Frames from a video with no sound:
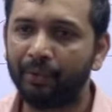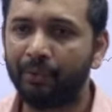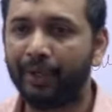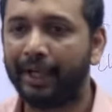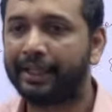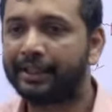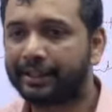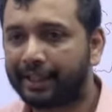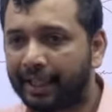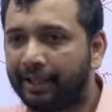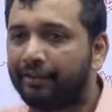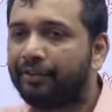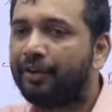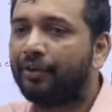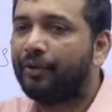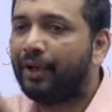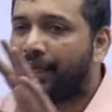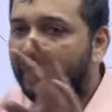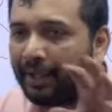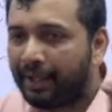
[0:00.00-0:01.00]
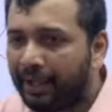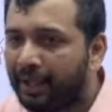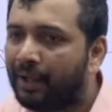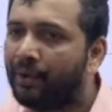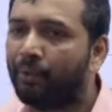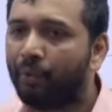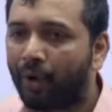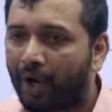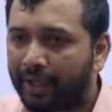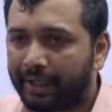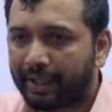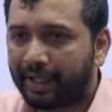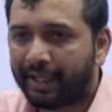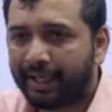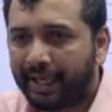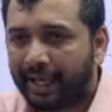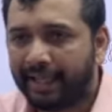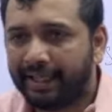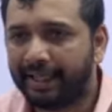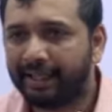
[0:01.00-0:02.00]
extensively water
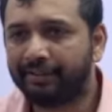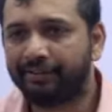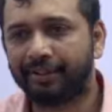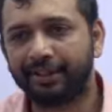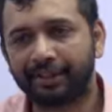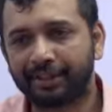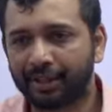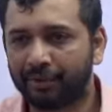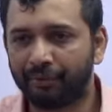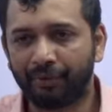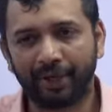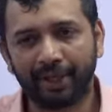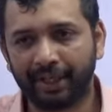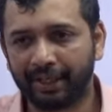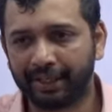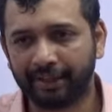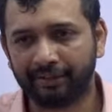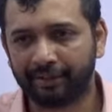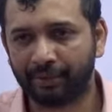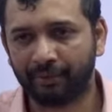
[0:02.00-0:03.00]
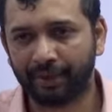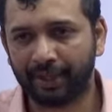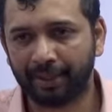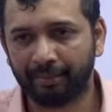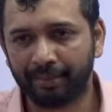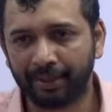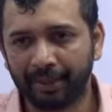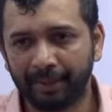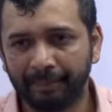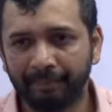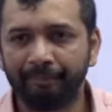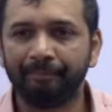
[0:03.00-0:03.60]
drainage system, where it is available.